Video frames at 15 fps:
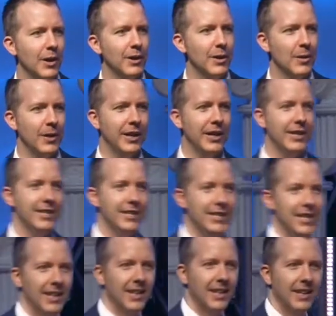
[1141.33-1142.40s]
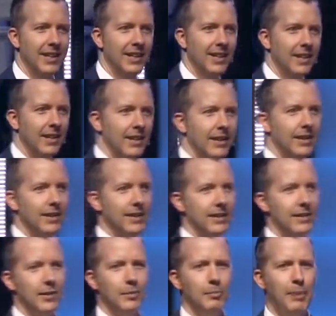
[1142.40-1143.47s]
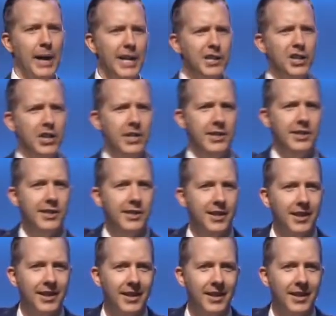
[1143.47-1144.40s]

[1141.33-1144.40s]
know what it is? Patience.